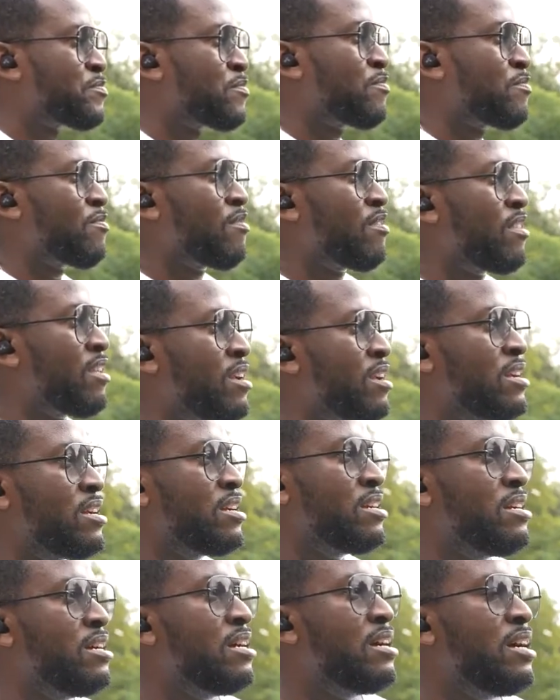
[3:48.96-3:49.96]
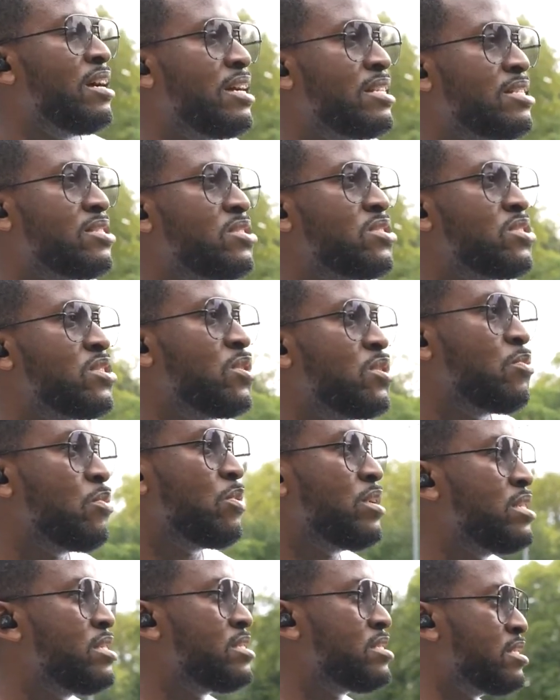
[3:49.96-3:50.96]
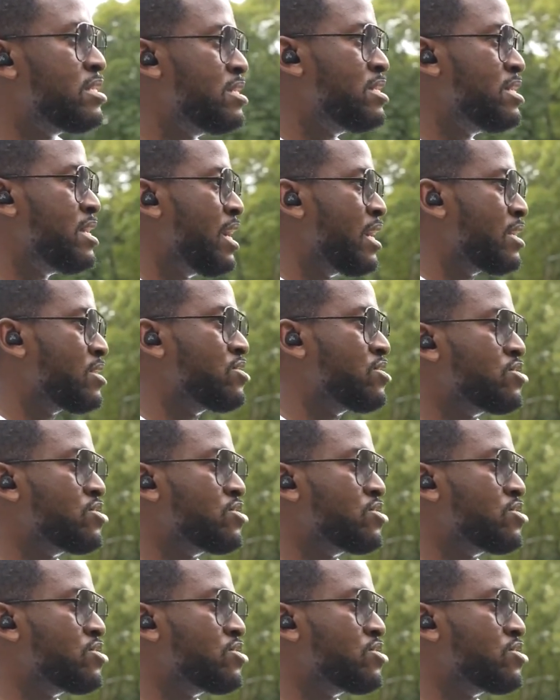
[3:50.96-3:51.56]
and being aware of my surrounding because of the Sound Sense